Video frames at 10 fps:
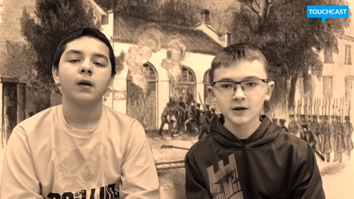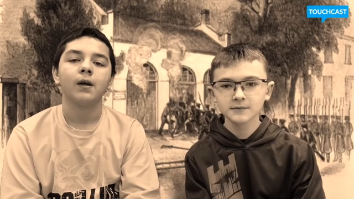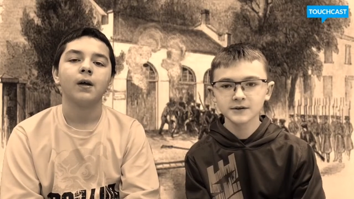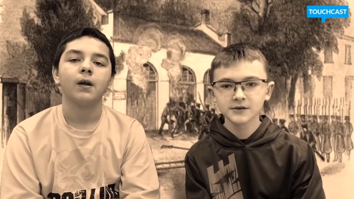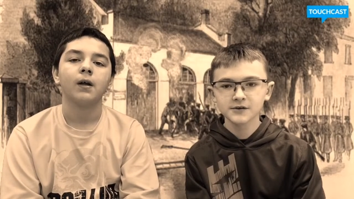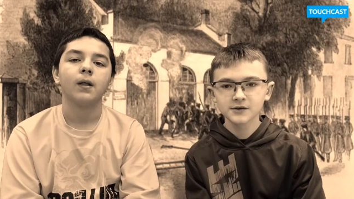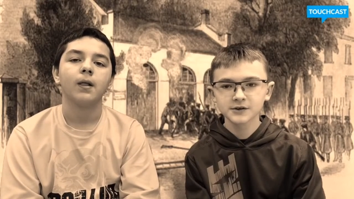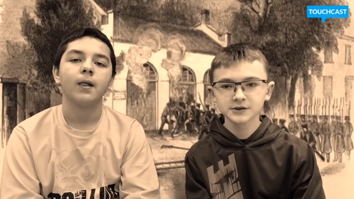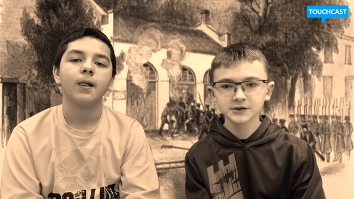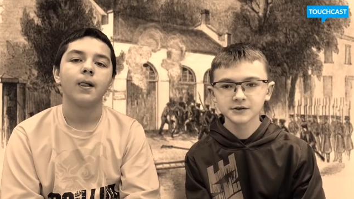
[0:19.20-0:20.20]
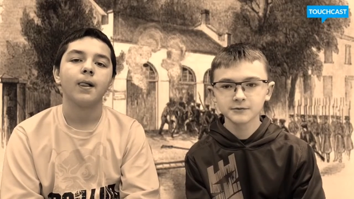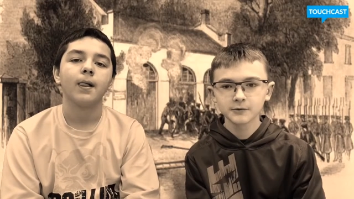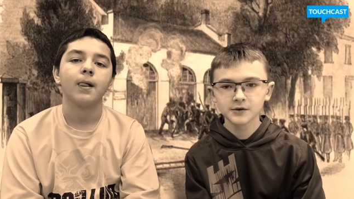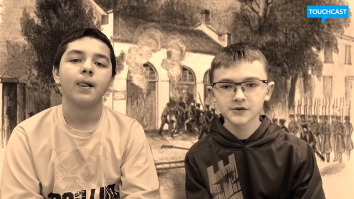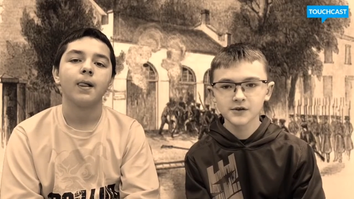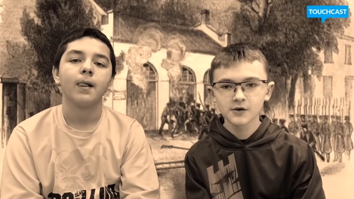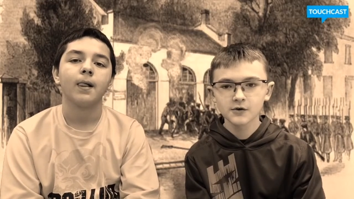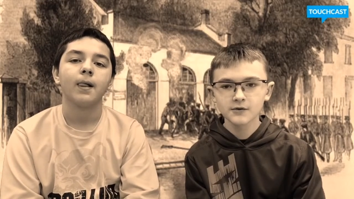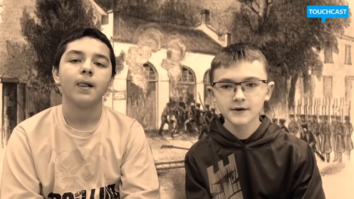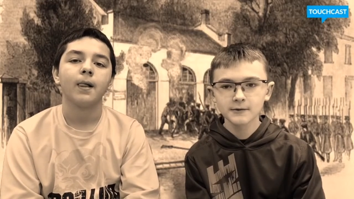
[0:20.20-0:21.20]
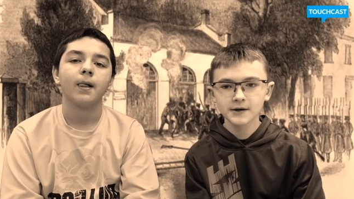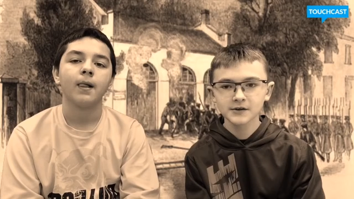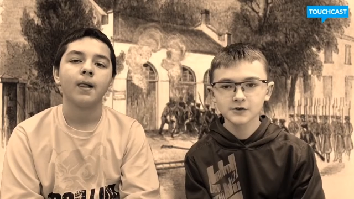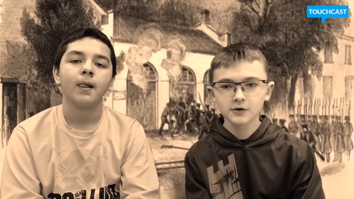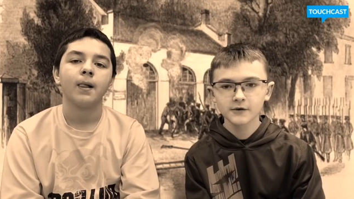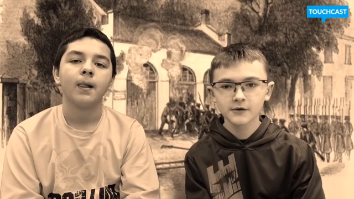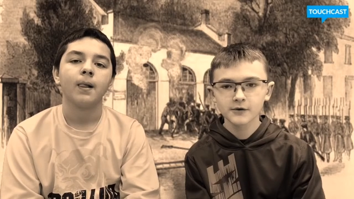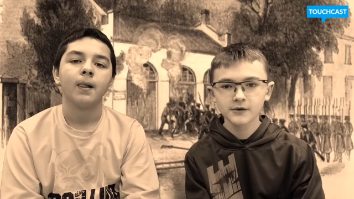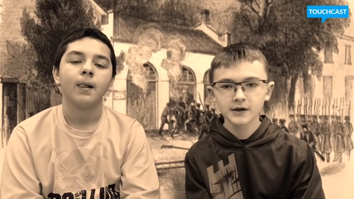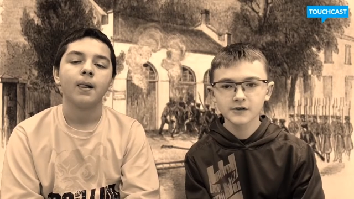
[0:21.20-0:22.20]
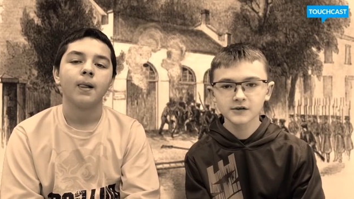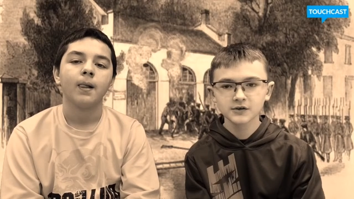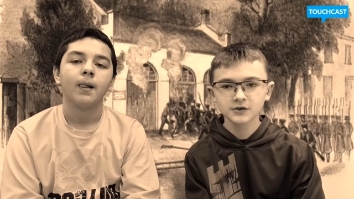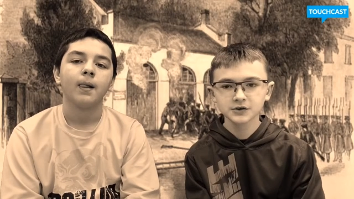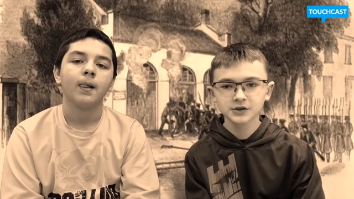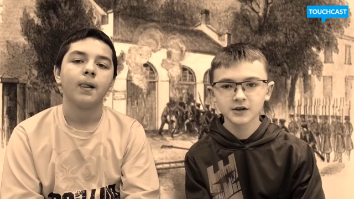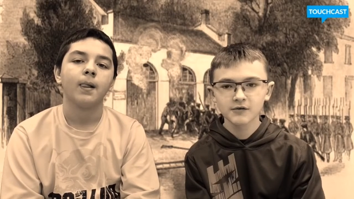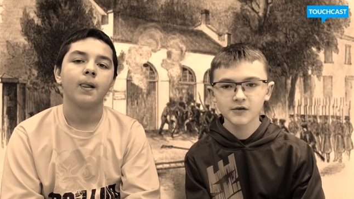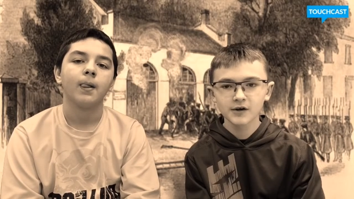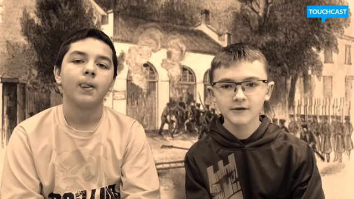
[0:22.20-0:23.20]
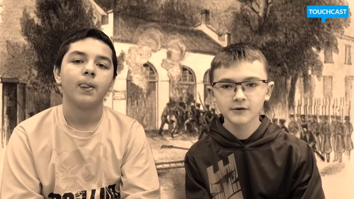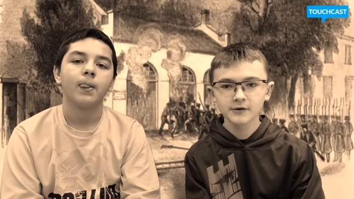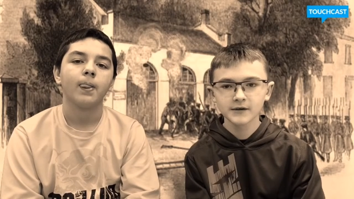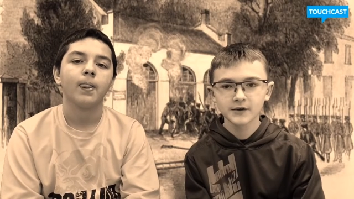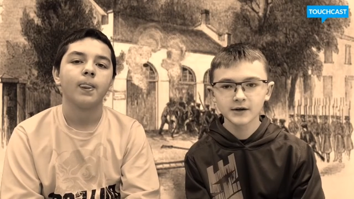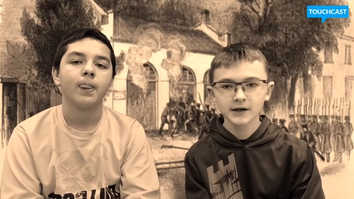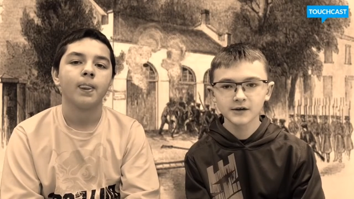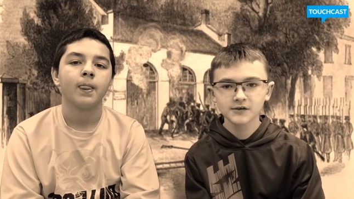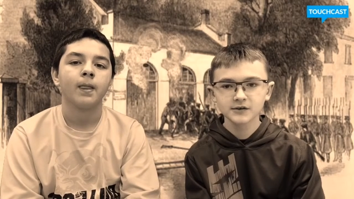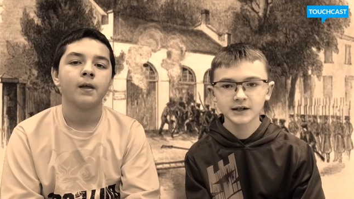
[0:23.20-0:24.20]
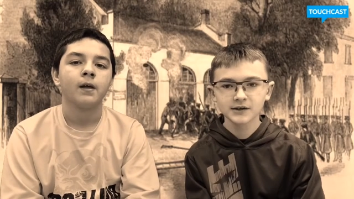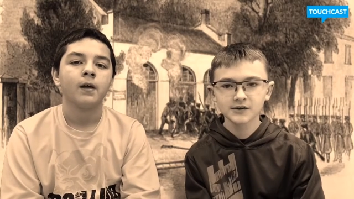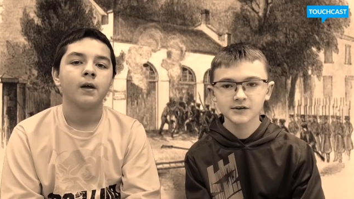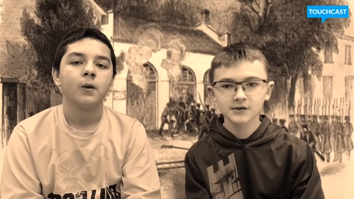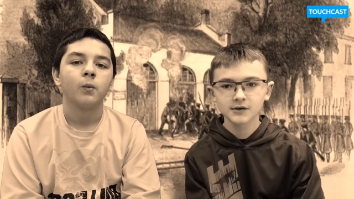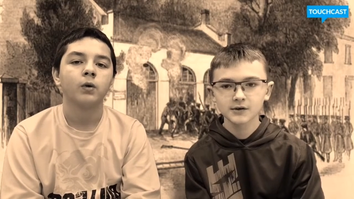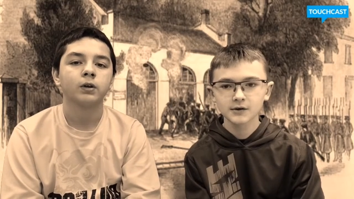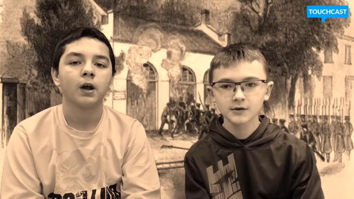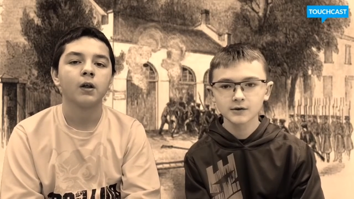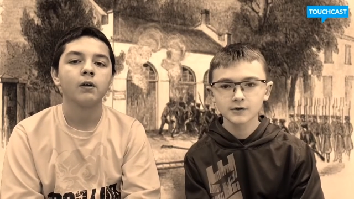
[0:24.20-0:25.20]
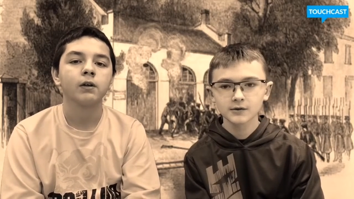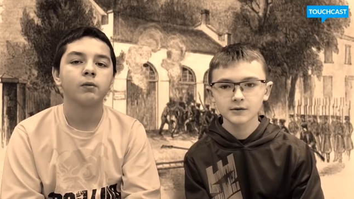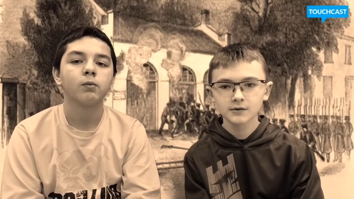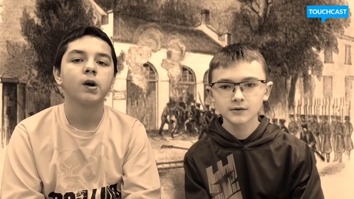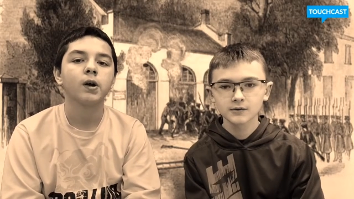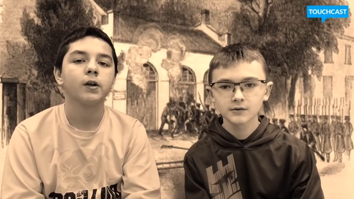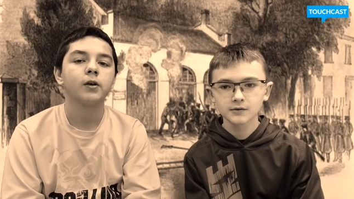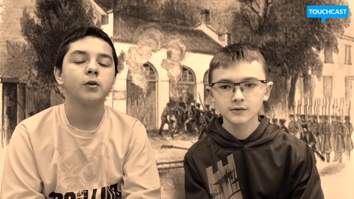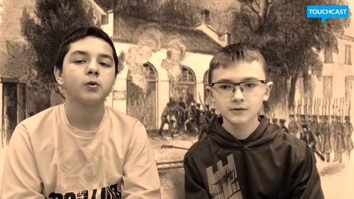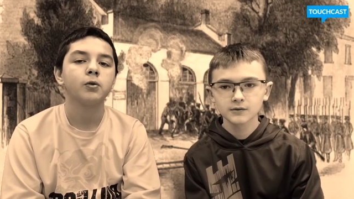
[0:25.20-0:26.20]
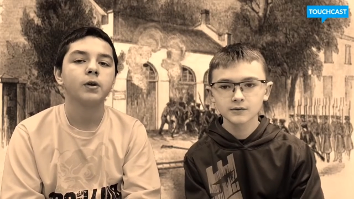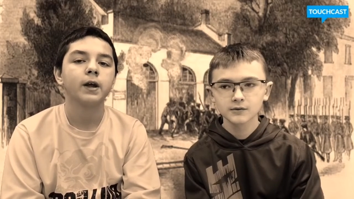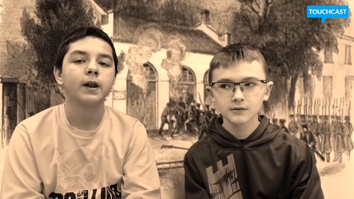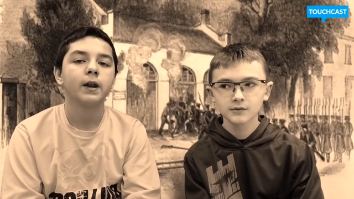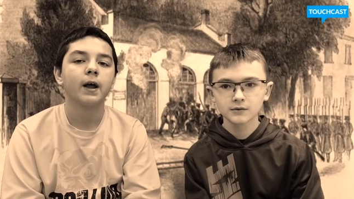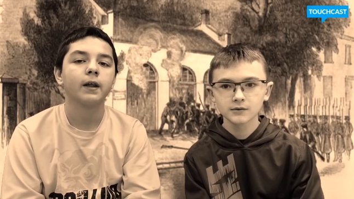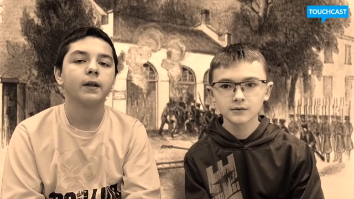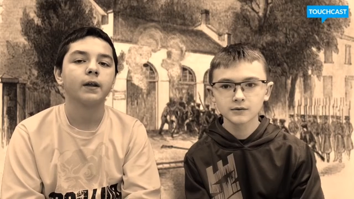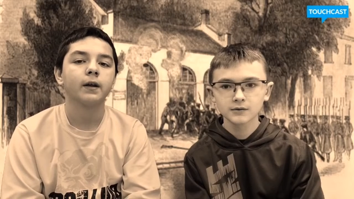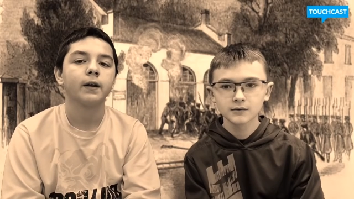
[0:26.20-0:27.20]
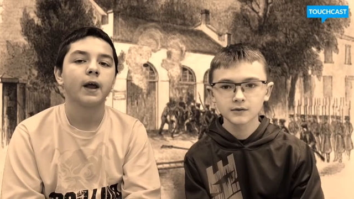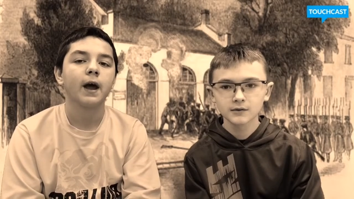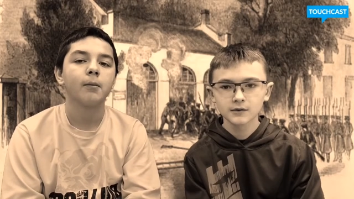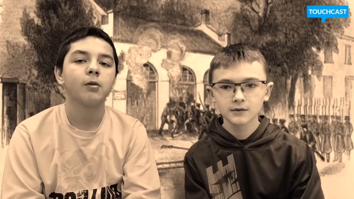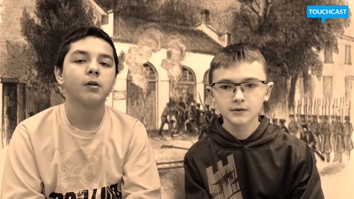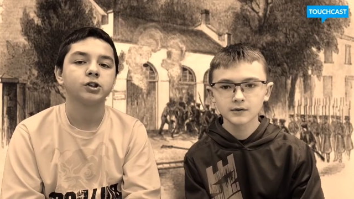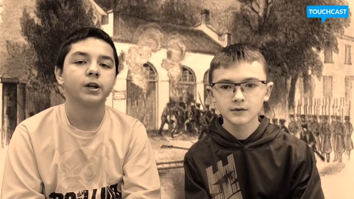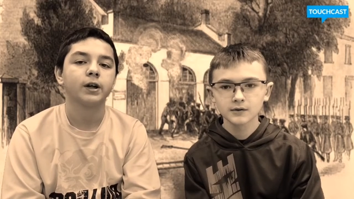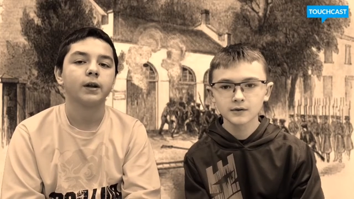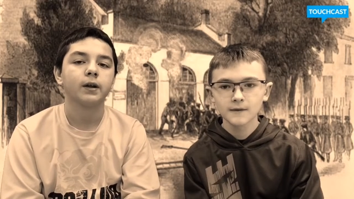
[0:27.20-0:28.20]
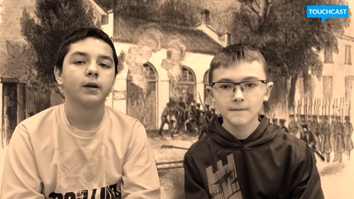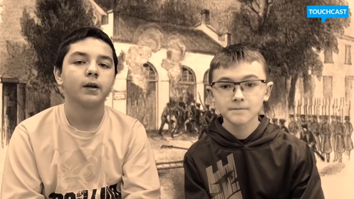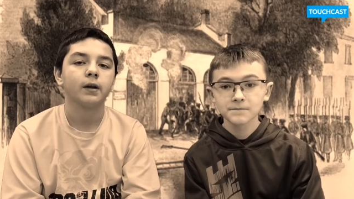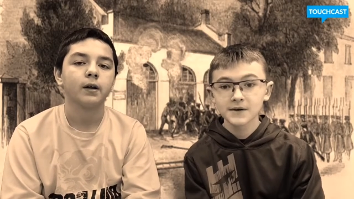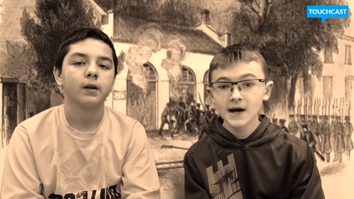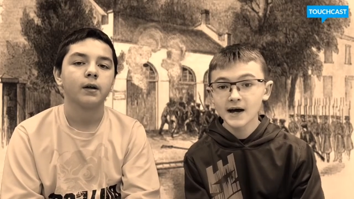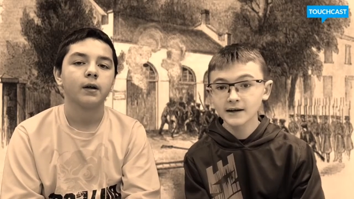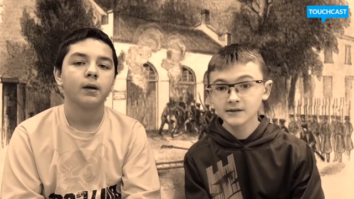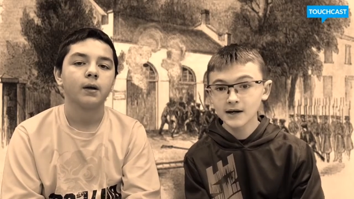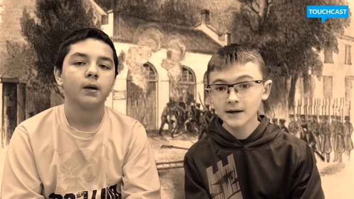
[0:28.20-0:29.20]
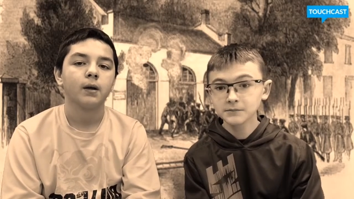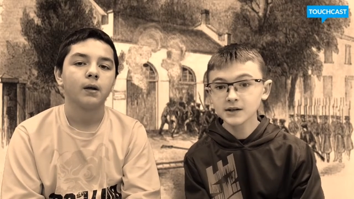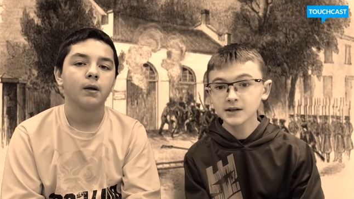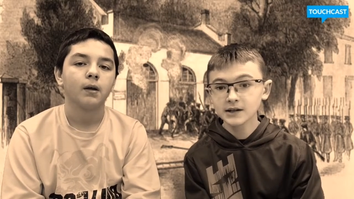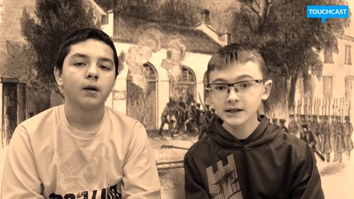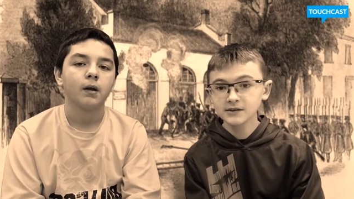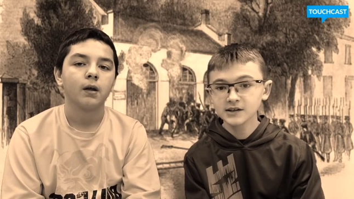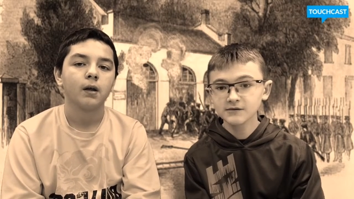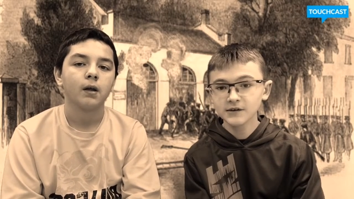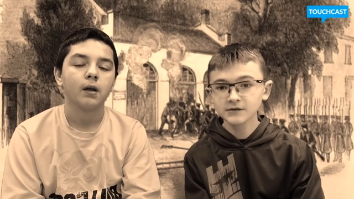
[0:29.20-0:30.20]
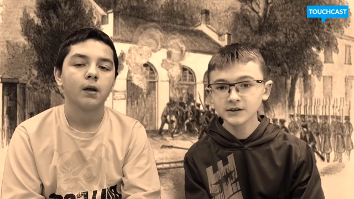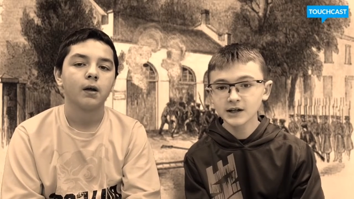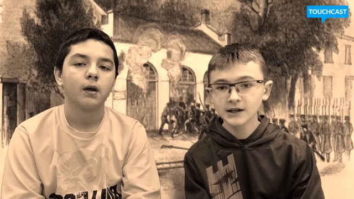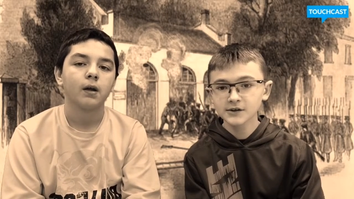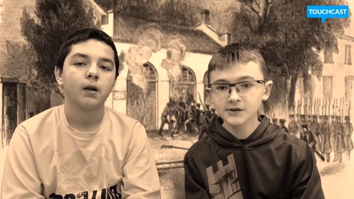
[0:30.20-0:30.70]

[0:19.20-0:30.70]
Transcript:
Speaker 1: armed insertion was the only way to overthrow the institution of slavery in the United States.
Speaker 2: Well, tell us what you did as an abolitionist
Speaker 1: attempted in 1859 to